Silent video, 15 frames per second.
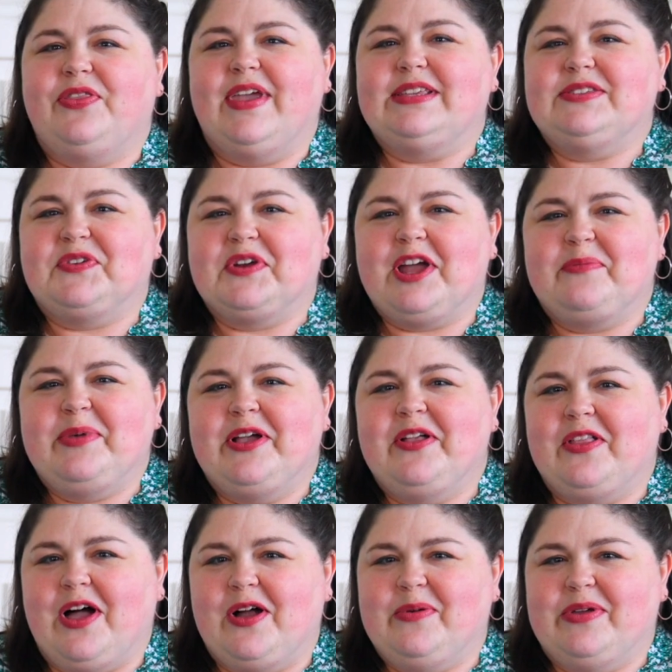thanks for coming
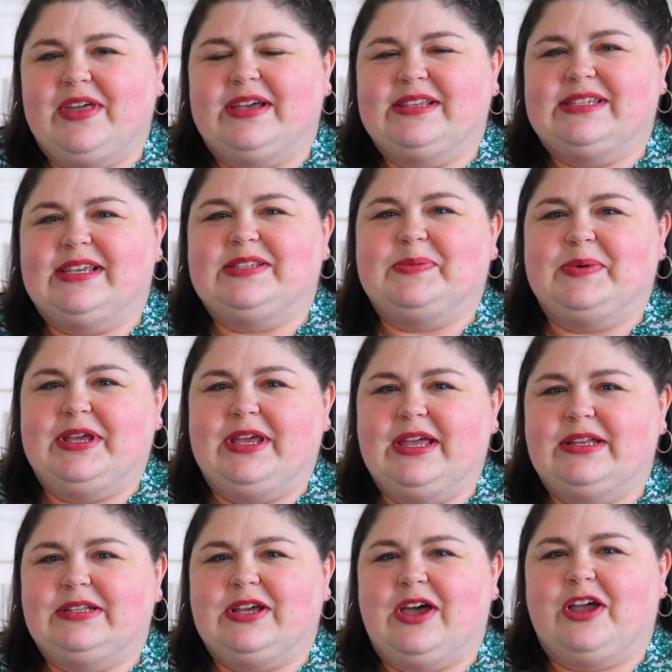along with us as we
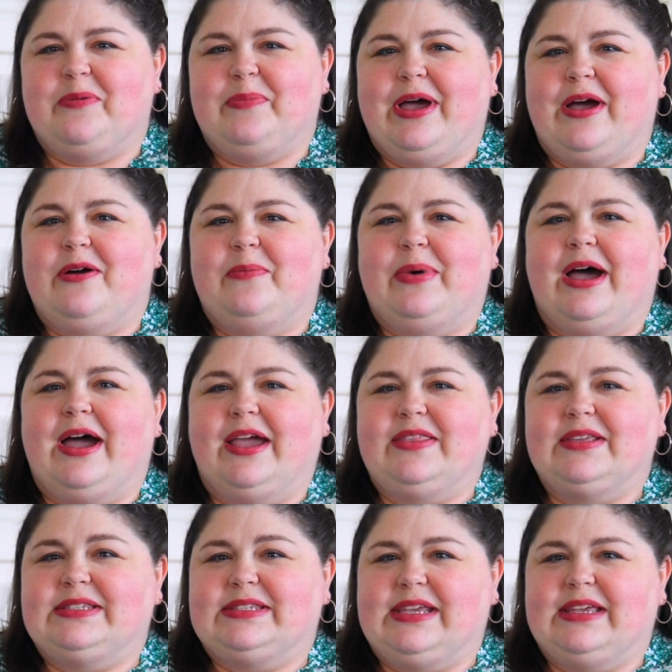talk about
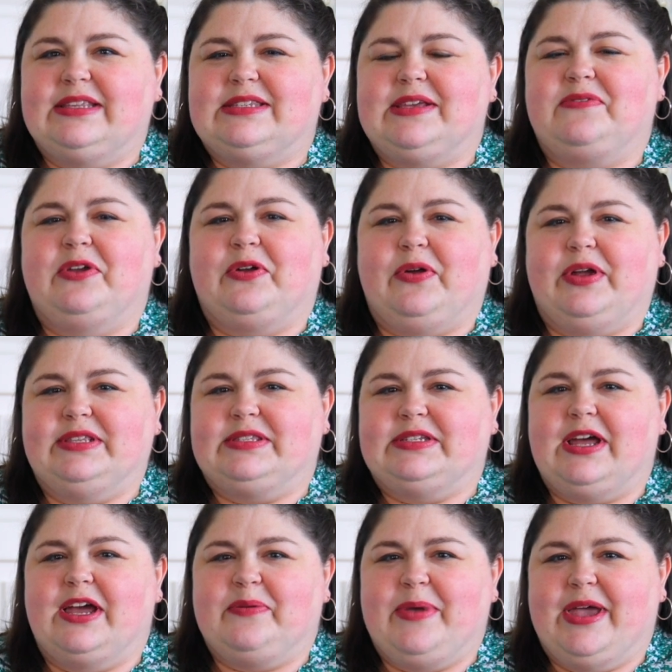behind the scenes of the
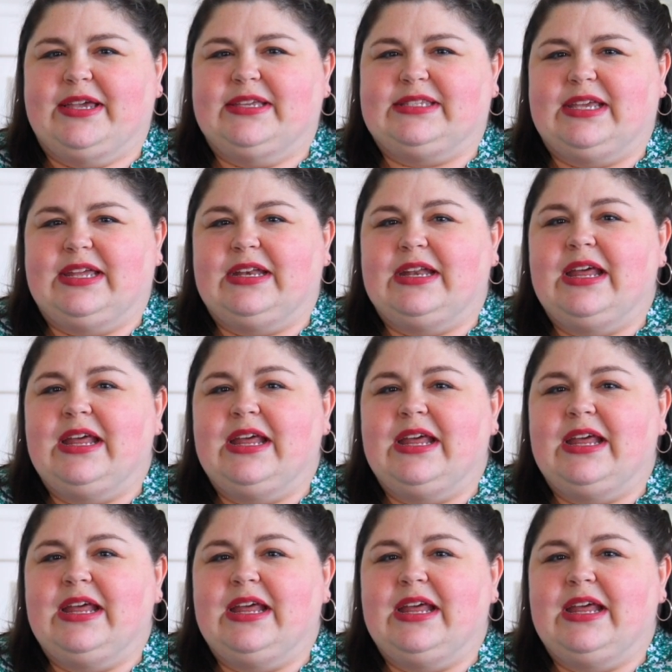GreenStalk magazine.